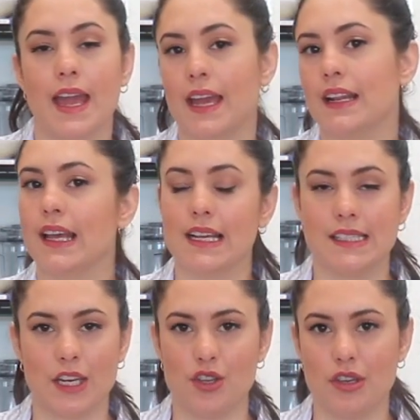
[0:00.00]
And like I
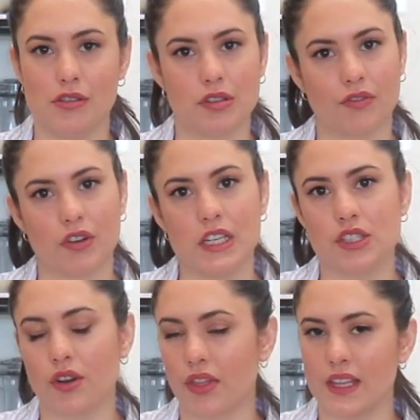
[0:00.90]
said, you can use it for
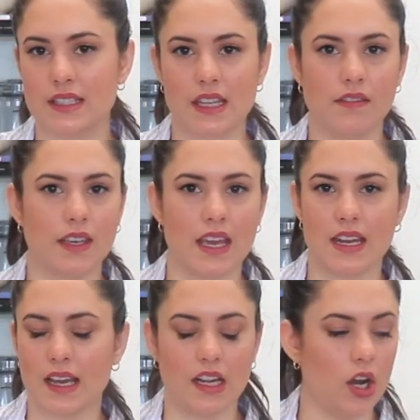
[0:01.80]
Easter, Thanksgiving,
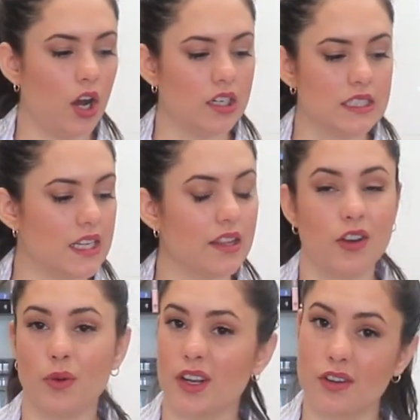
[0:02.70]
any kind of holiday that
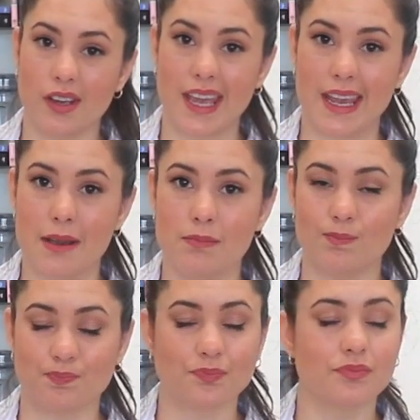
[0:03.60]
you want to cook
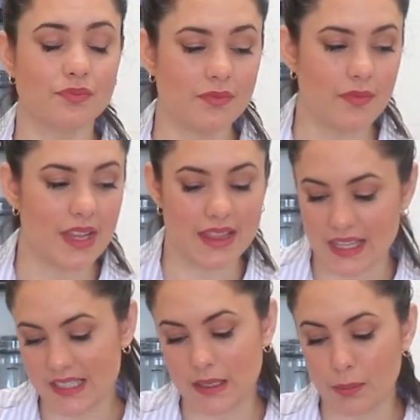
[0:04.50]
ham.
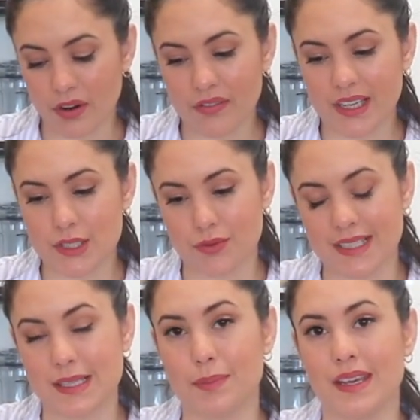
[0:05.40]
This is the perfect
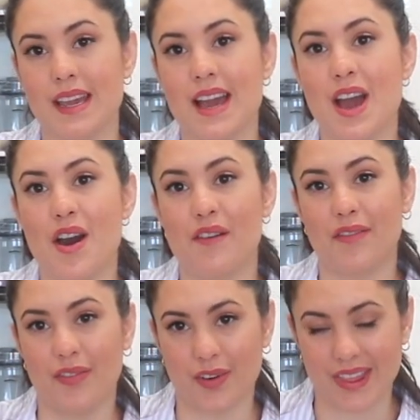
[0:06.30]
recipe
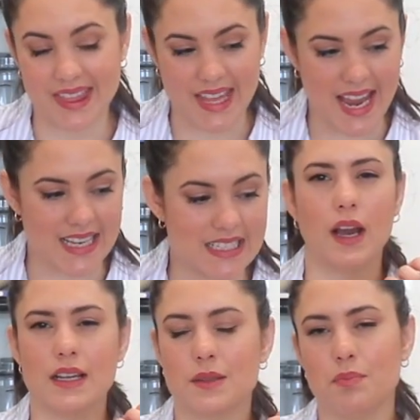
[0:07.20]
for that. It
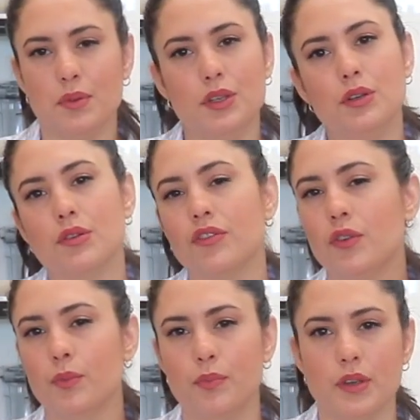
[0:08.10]
has
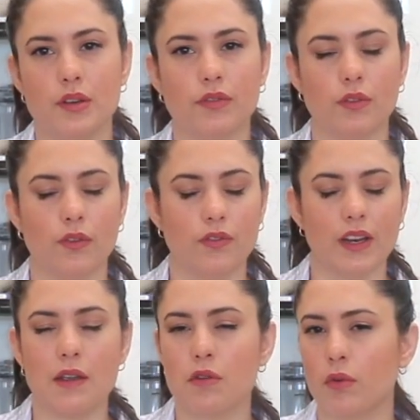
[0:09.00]
beautiful, beautiful
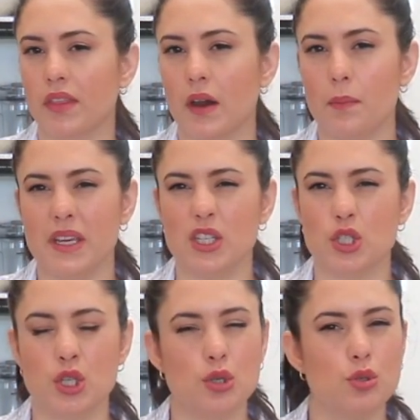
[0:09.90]
flavor without being
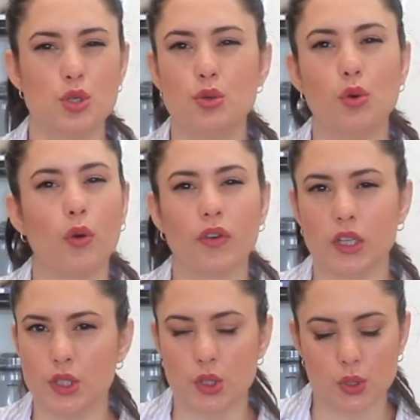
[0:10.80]
too
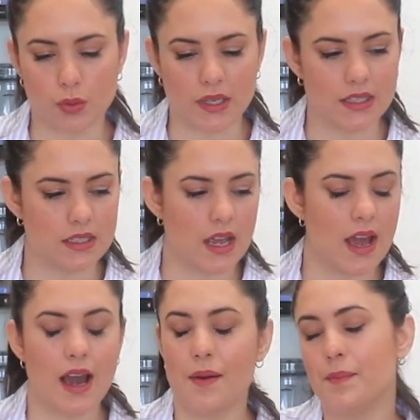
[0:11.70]
overly sweet.
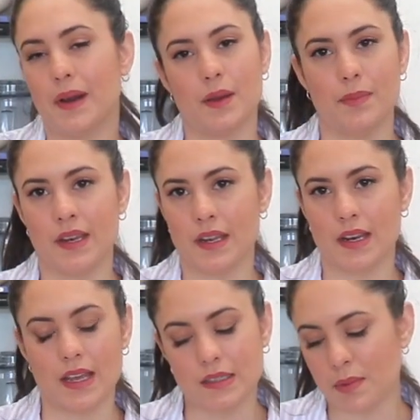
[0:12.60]
My
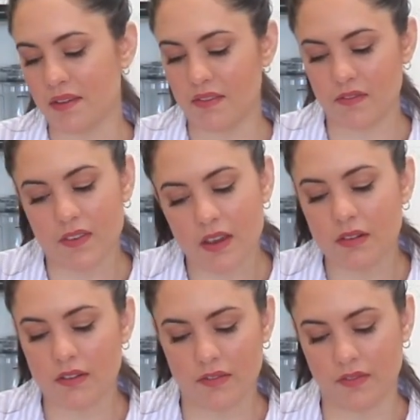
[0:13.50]
opinion, it's my
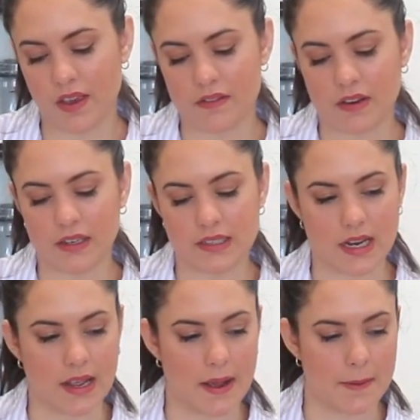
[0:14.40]
favorite